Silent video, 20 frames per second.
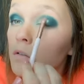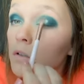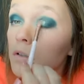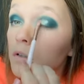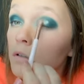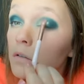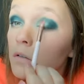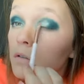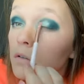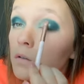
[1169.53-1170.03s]

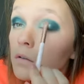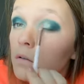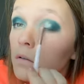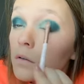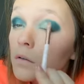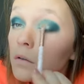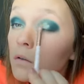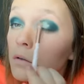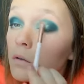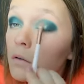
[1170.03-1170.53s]
just
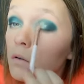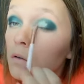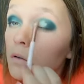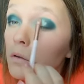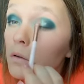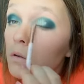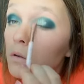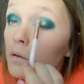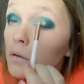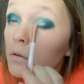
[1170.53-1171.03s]

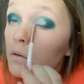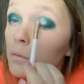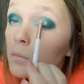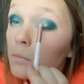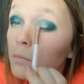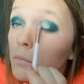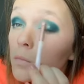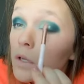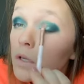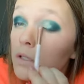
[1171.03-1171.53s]

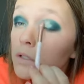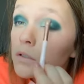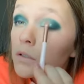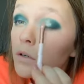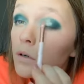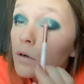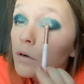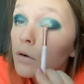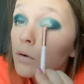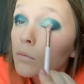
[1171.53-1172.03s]
mix
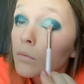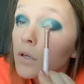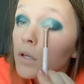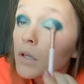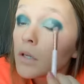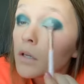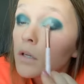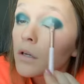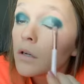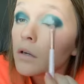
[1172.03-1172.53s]
her on
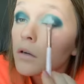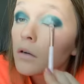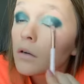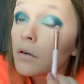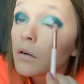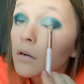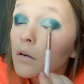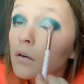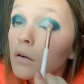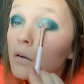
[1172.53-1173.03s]
in
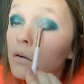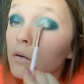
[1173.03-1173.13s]
here.